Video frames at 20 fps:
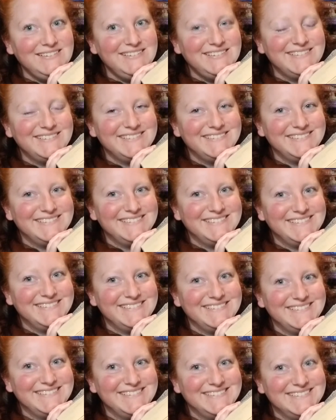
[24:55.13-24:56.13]

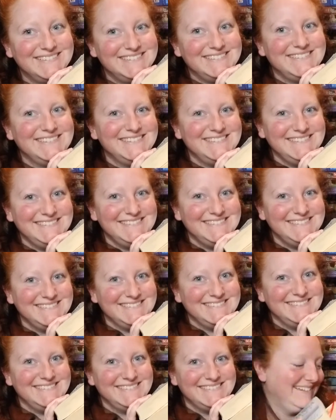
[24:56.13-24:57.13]
Oh.
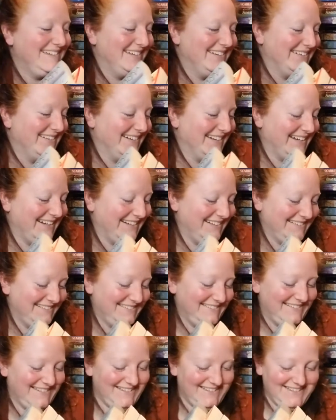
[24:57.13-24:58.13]
Okay,
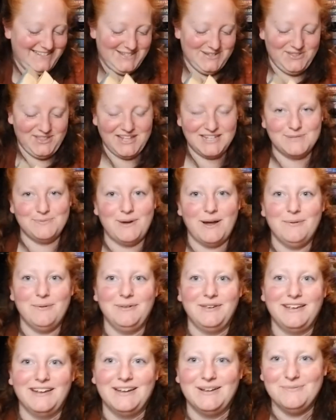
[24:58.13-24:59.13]
so that's
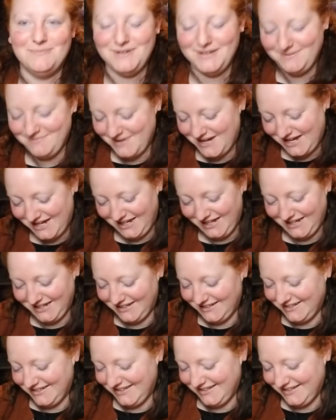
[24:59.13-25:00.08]
probably gonna be my